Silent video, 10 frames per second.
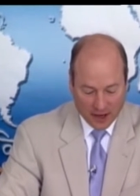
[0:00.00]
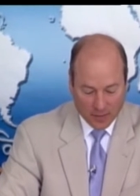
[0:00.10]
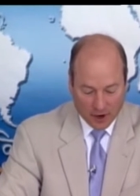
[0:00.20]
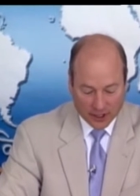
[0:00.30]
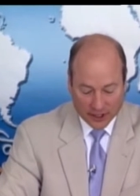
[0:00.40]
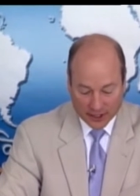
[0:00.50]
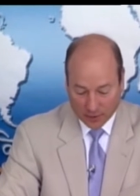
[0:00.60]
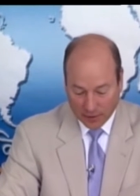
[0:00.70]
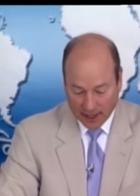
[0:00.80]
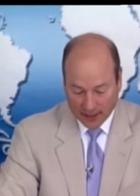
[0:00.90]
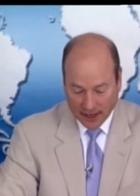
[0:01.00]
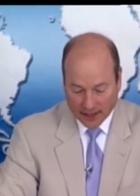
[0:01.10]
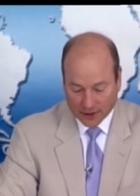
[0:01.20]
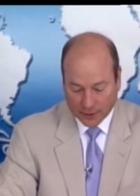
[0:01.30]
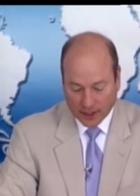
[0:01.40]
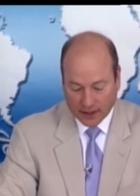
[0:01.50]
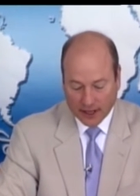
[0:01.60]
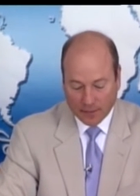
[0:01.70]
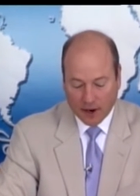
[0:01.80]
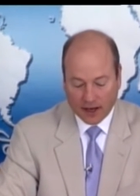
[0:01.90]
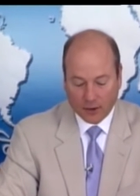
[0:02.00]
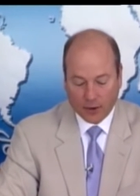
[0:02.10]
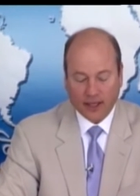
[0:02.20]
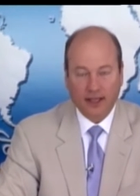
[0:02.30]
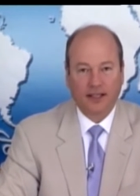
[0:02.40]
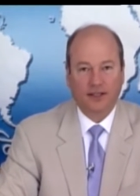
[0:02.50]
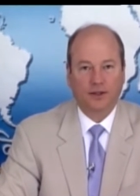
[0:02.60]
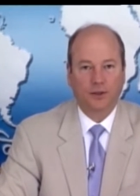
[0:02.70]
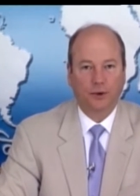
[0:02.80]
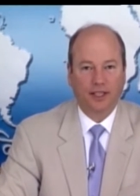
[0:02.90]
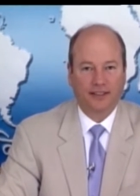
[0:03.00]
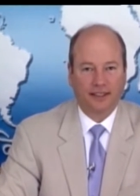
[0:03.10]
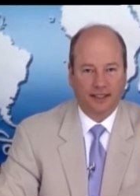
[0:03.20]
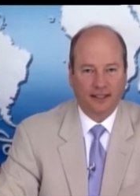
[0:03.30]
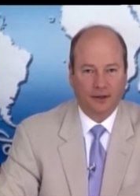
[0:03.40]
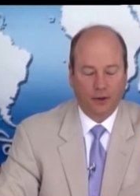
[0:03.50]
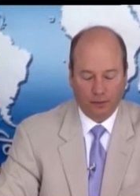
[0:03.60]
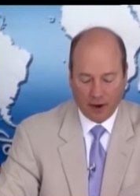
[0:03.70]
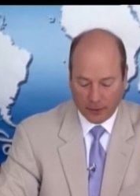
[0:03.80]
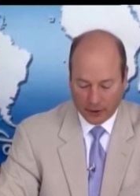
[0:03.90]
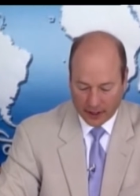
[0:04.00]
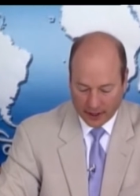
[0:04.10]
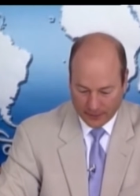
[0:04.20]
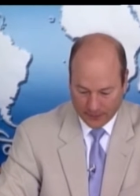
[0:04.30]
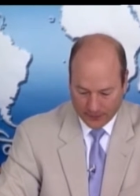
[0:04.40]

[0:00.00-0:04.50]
Maharishi explained last week that by awakening smriti, or memory,